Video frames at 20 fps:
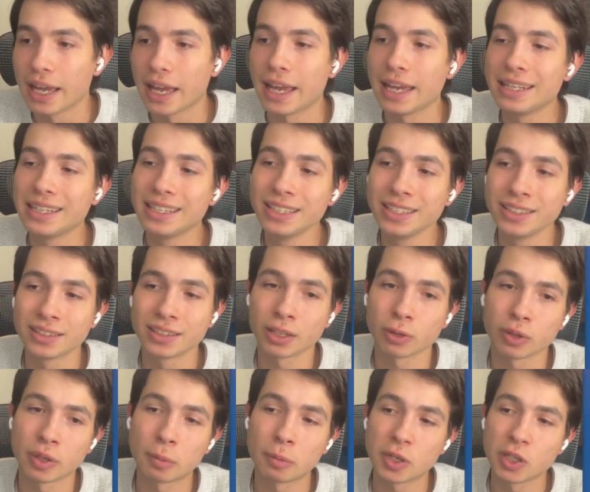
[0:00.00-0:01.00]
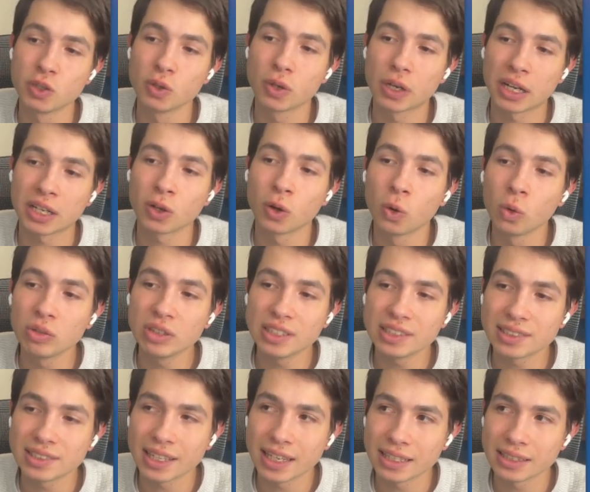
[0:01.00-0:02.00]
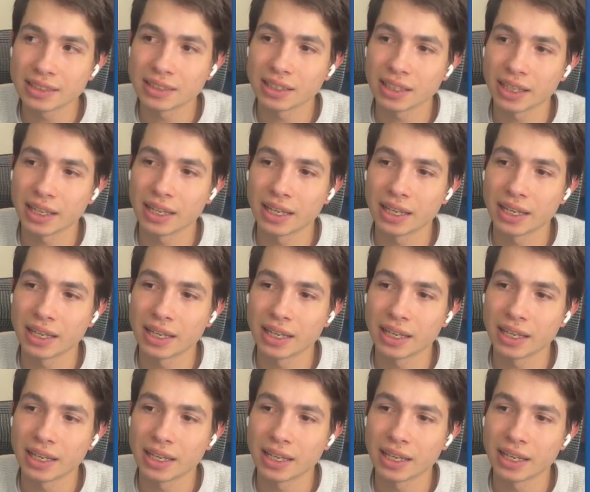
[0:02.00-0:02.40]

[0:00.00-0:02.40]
In Instagram, you can only send